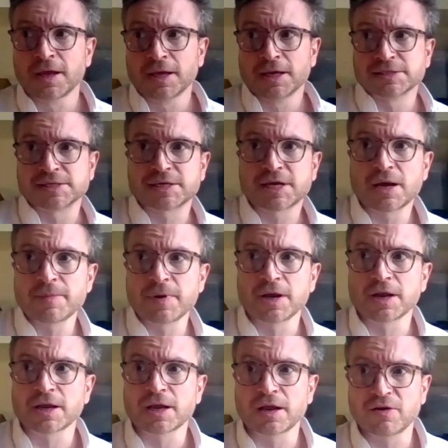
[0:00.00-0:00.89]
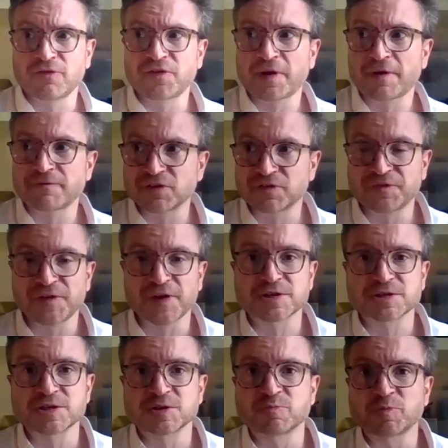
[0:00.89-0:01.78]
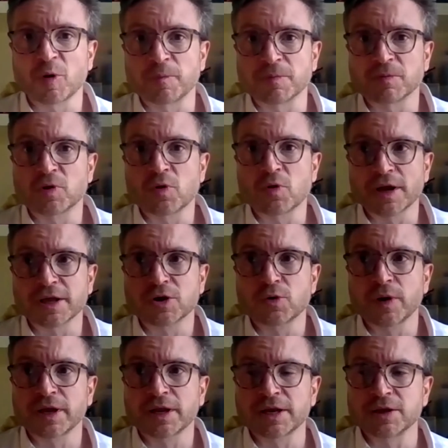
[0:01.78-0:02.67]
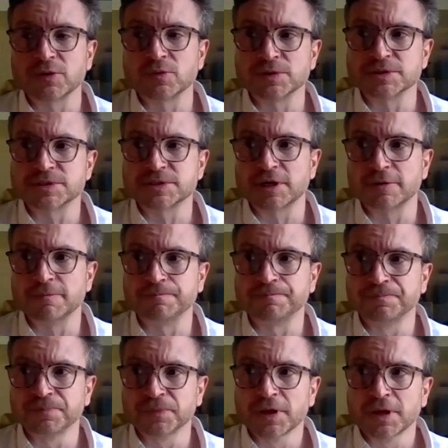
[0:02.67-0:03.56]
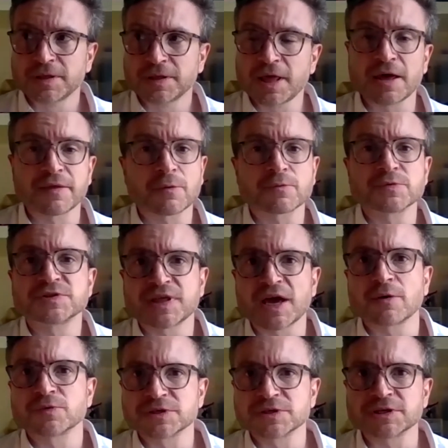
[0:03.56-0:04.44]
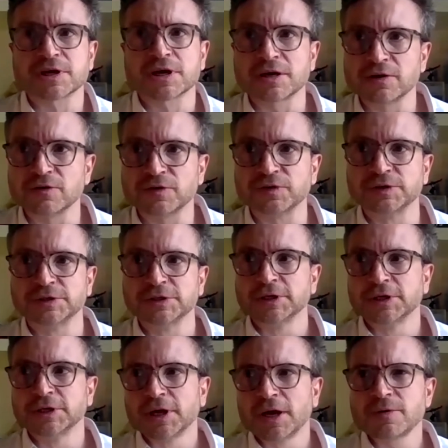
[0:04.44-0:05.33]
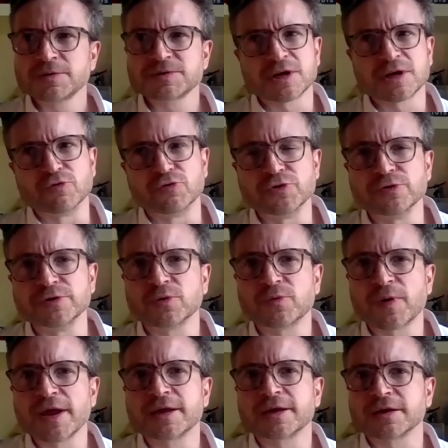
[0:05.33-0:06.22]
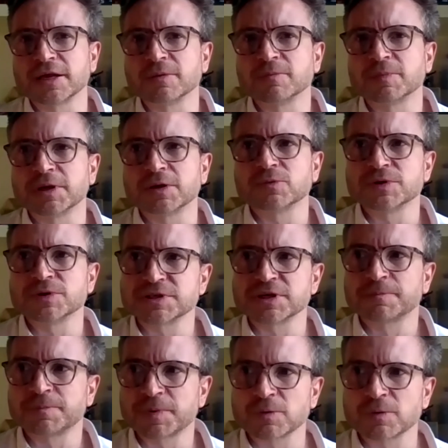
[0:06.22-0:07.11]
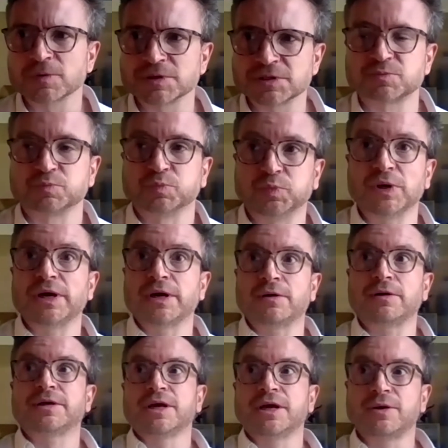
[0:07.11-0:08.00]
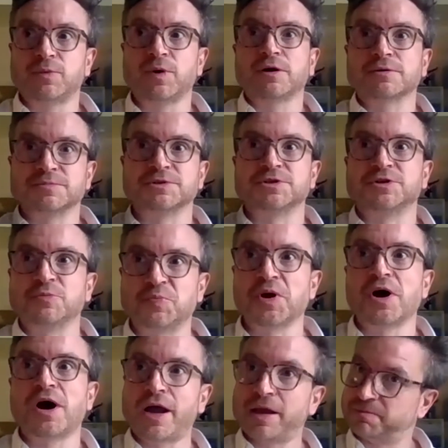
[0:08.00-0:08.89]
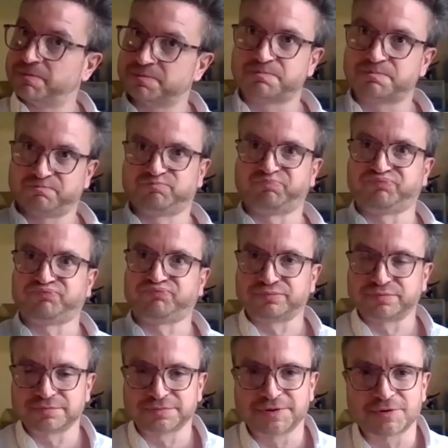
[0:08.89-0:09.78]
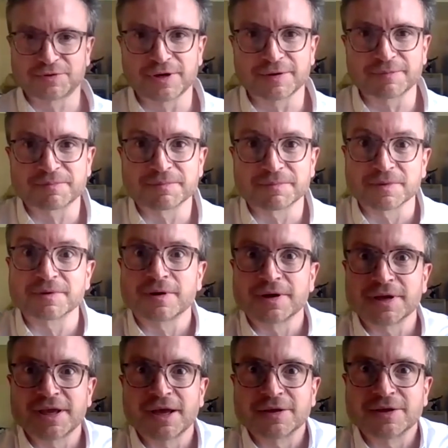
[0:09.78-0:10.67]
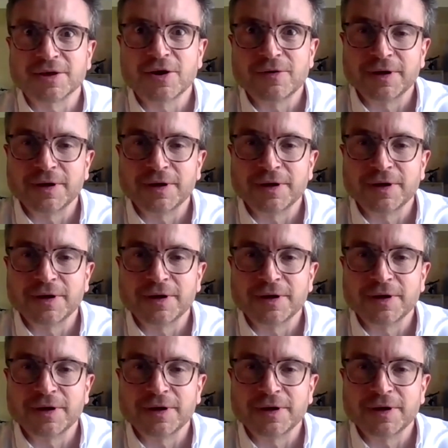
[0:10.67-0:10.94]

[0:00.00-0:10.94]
to come in and kind of have to fix this problem quite quickly was, that was a kind of, I would say, a rude awakening, but it was wow. Okay, welcome to Dubai. You got to get going.